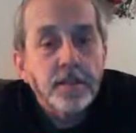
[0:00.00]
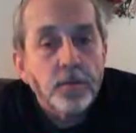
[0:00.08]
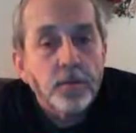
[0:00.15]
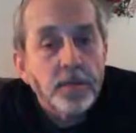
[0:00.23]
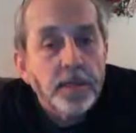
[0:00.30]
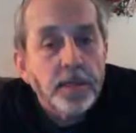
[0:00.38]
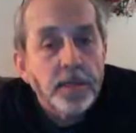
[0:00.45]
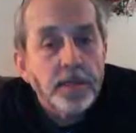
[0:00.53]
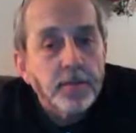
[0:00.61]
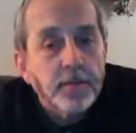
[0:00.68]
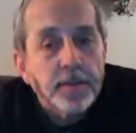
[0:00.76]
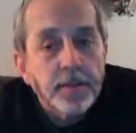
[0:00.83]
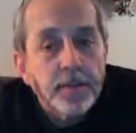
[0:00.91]
So with the
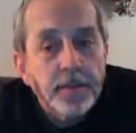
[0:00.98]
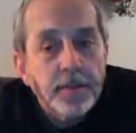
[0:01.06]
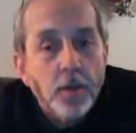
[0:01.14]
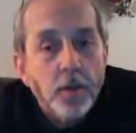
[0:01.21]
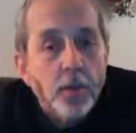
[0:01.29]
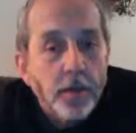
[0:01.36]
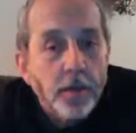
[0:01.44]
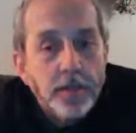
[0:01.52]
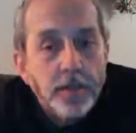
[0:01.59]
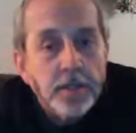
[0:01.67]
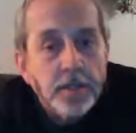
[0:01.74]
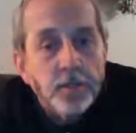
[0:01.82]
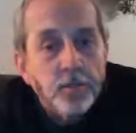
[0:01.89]
exception of this opening
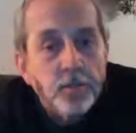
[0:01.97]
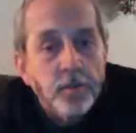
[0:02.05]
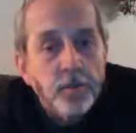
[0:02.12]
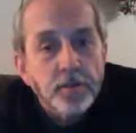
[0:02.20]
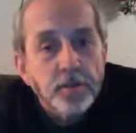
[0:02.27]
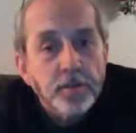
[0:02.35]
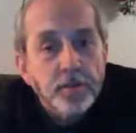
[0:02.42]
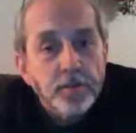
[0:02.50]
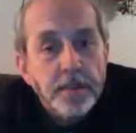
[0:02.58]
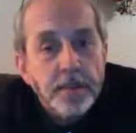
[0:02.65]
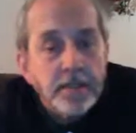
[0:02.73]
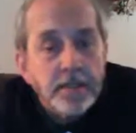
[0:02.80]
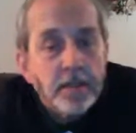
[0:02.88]
discussion board that you
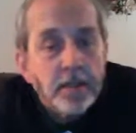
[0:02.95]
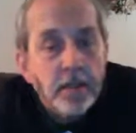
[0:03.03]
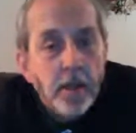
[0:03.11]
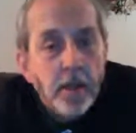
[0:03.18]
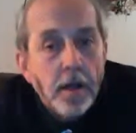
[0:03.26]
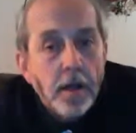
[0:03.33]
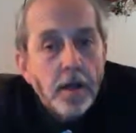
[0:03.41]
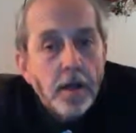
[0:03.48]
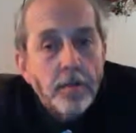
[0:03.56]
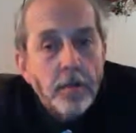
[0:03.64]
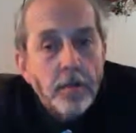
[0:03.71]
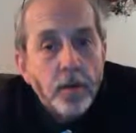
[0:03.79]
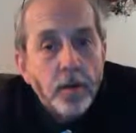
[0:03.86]
may see
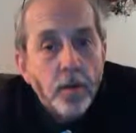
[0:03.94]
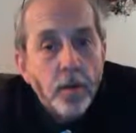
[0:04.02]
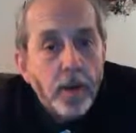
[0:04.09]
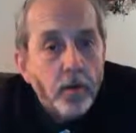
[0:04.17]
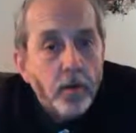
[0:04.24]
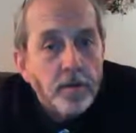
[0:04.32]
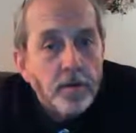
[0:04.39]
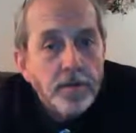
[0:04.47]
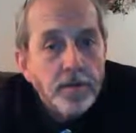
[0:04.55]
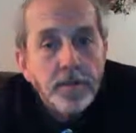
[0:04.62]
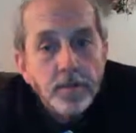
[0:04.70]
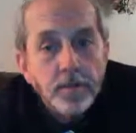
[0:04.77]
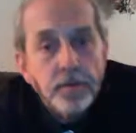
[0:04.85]
up right away where it
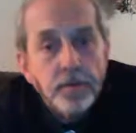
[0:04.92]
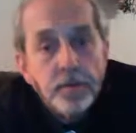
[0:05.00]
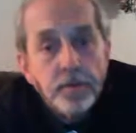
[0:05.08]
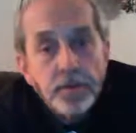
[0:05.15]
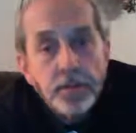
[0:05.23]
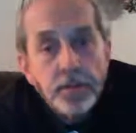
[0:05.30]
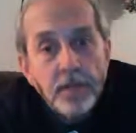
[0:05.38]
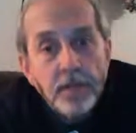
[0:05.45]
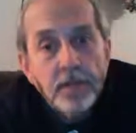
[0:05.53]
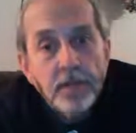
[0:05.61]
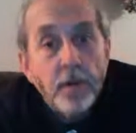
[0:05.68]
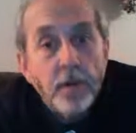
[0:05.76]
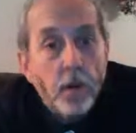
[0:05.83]
says introduce
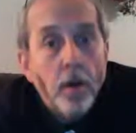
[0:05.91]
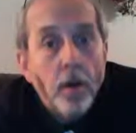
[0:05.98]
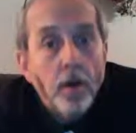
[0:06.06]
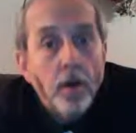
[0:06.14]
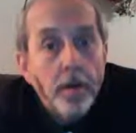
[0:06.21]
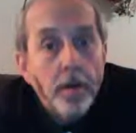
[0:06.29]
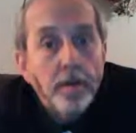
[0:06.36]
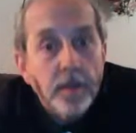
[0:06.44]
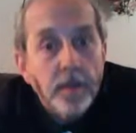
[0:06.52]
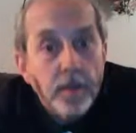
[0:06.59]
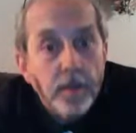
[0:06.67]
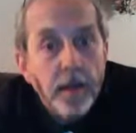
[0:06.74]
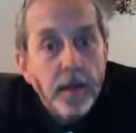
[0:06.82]
yourself, they're all going to
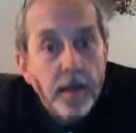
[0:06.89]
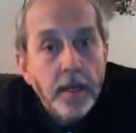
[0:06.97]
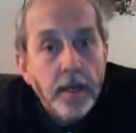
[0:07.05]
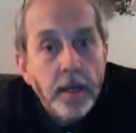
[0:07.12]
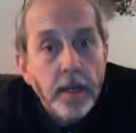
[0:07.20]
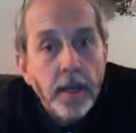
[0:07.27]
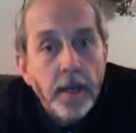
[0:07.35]
be graded.